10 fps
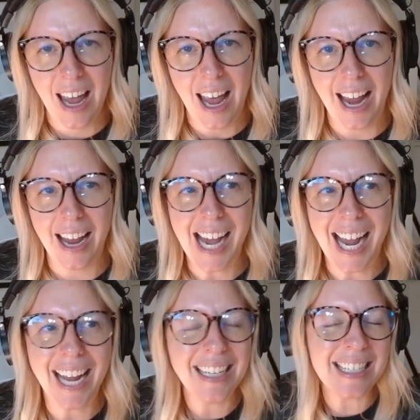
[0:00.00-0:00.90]
And
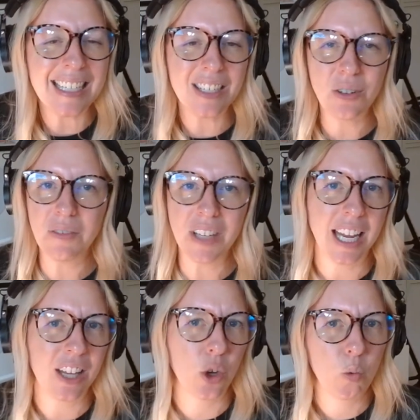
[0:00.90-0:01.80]
I honestly don't even
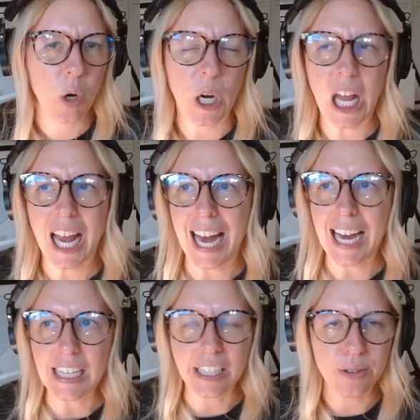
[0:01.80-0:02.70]
like the word. I
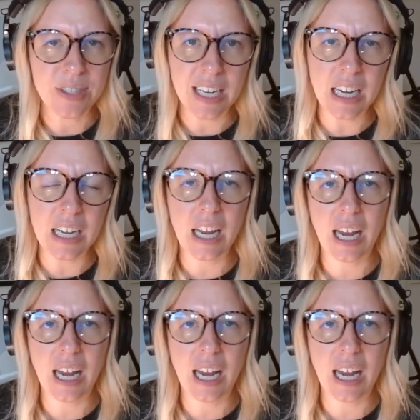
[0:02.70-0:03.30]
hate using it.